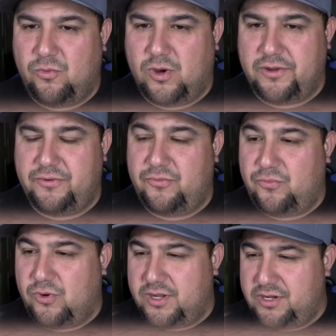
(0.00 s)

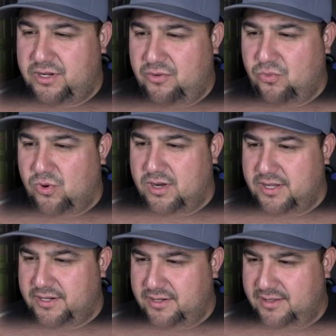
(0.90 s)

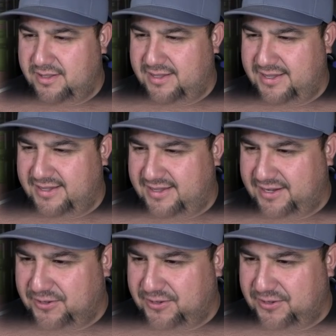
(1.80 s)
1-1-1.